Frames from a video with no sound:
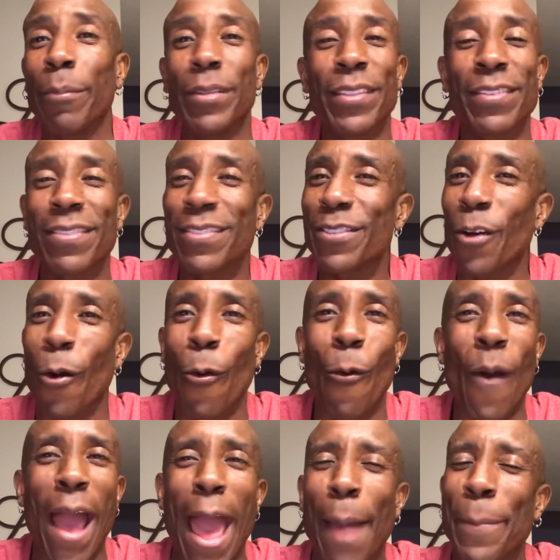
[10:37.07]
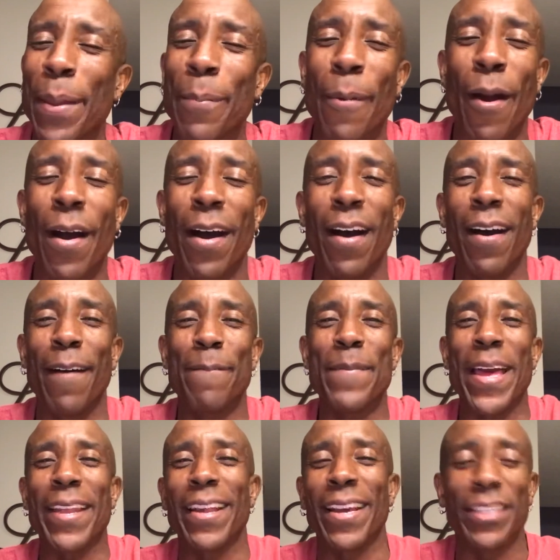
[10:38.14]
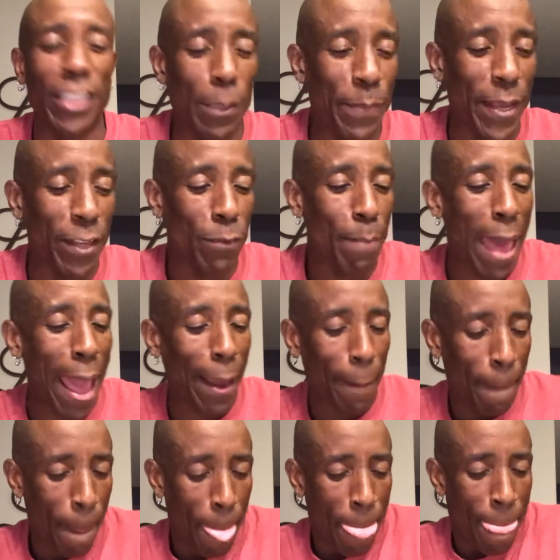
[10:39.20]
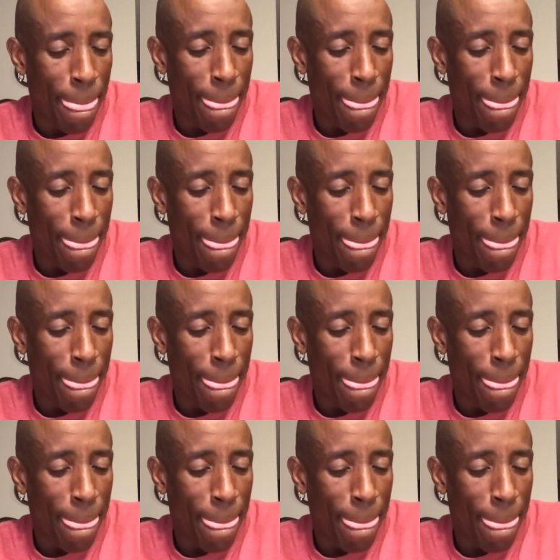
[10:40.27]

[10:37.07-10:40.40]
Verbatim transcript: I'm just so happy uh, that uh, GP is back,